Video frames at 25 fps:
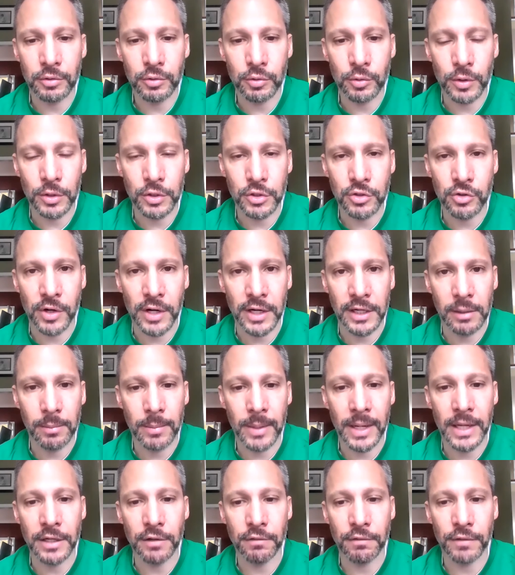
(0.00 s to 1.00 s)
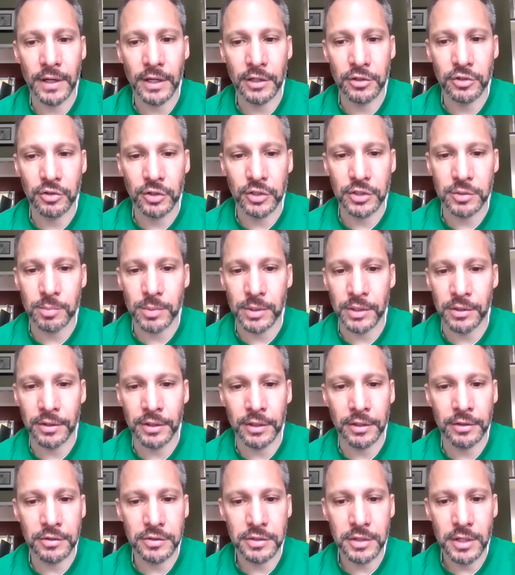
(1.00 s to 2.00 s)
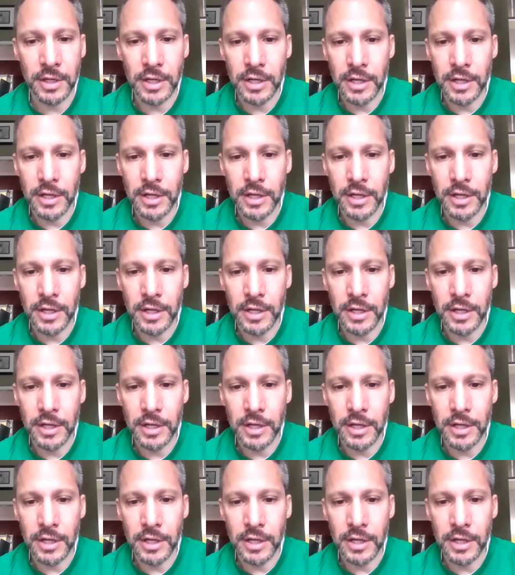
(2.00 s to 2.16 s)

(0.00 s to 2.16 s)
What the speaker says: who are trying to manufacture experience,